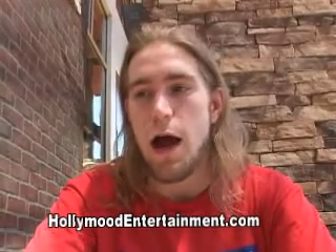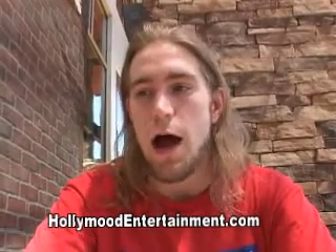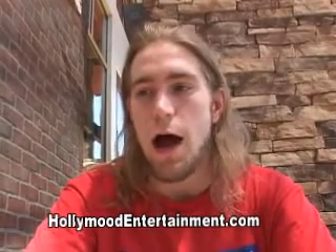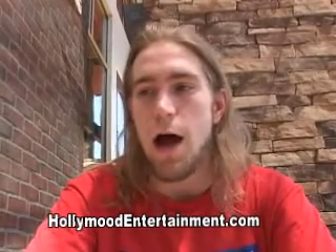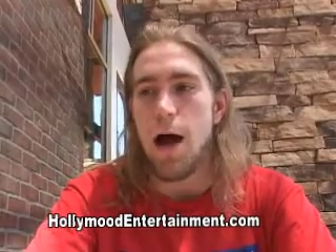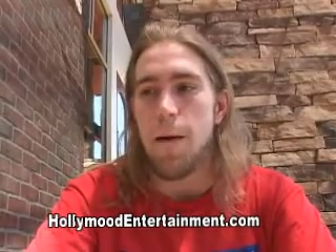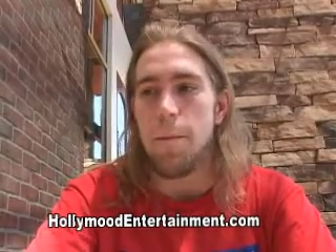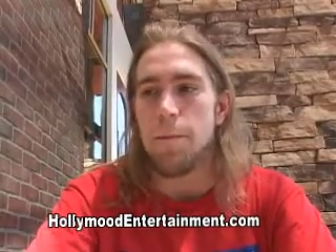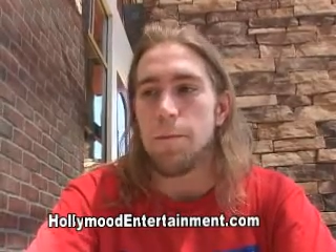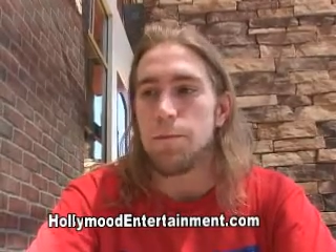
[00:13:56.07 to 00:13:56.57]

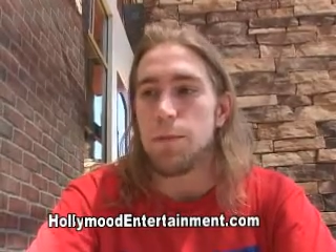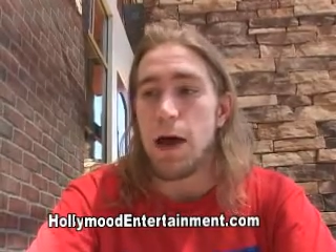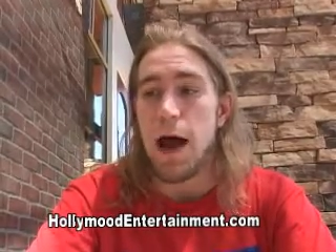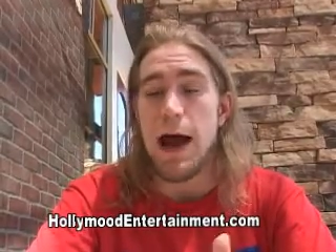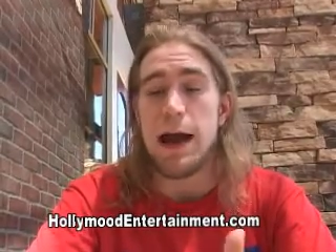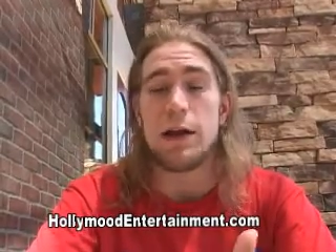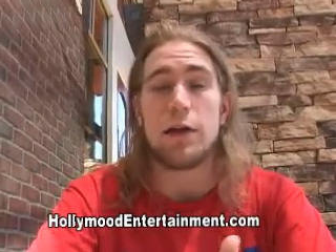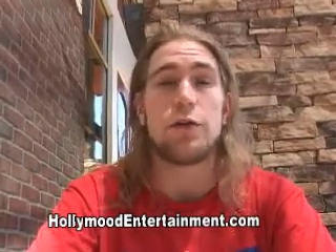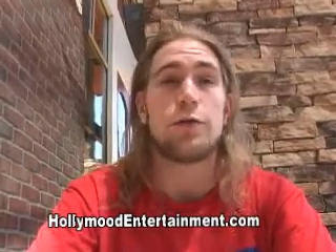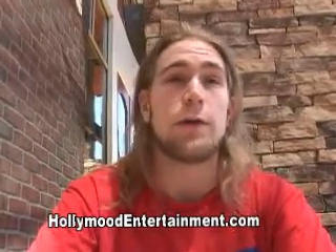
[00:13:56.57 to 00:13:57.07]
I
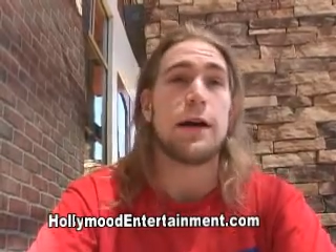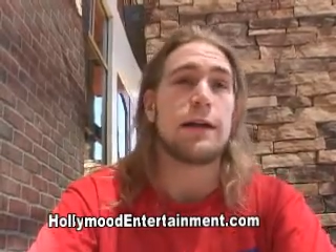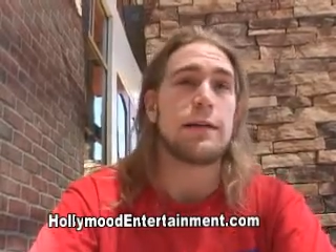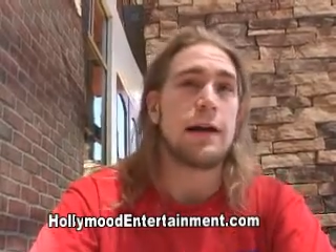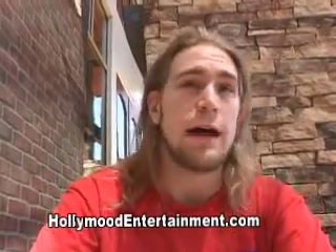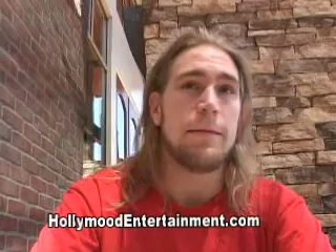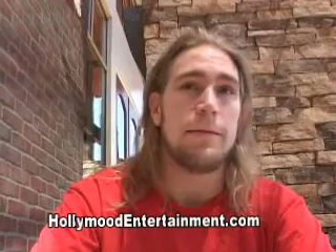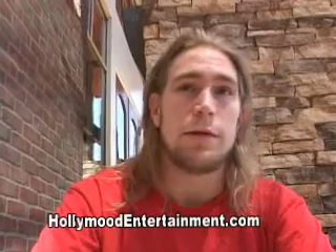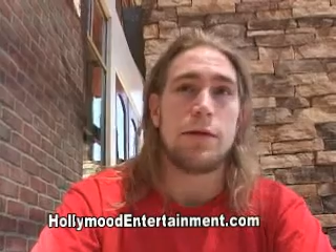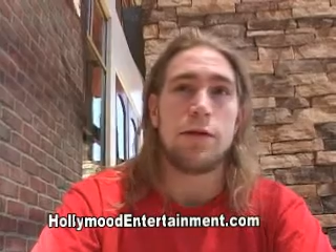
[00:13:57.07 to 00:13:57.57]
had a great
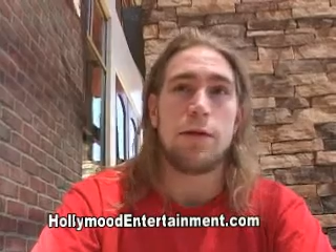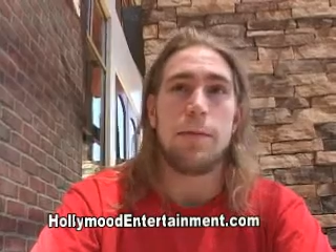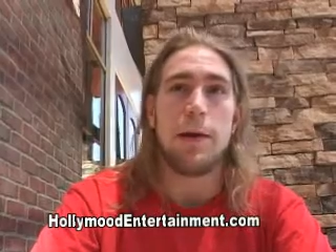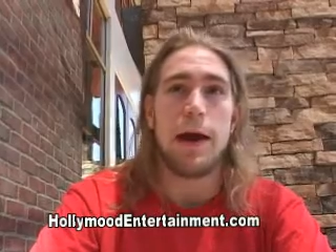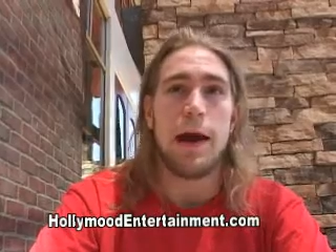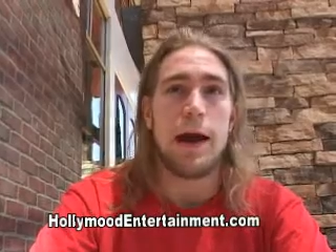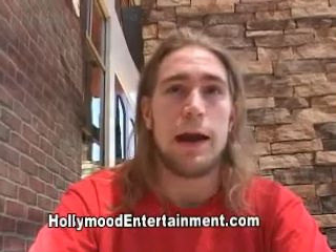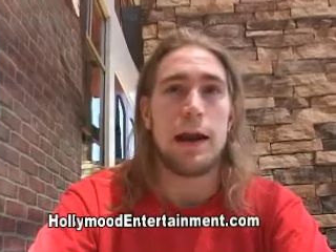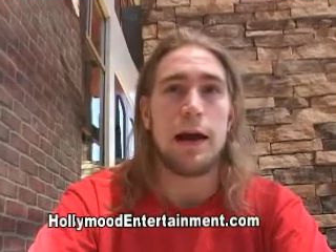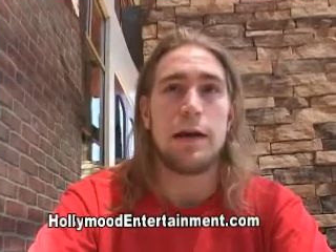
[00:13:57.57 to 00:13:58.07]
time in
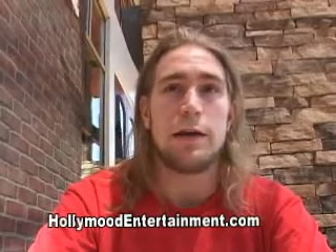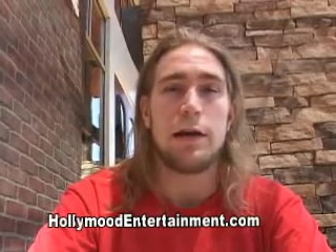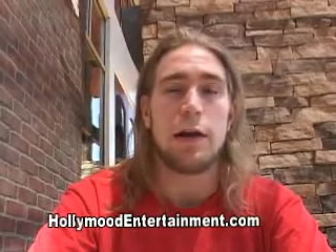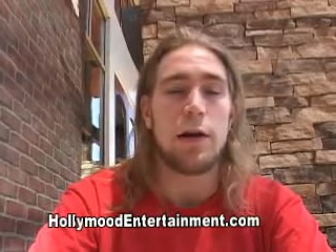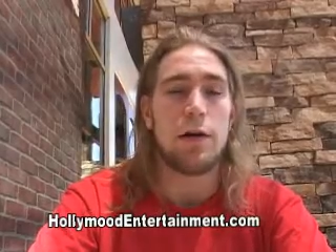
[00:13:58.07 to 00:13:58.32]
Japan.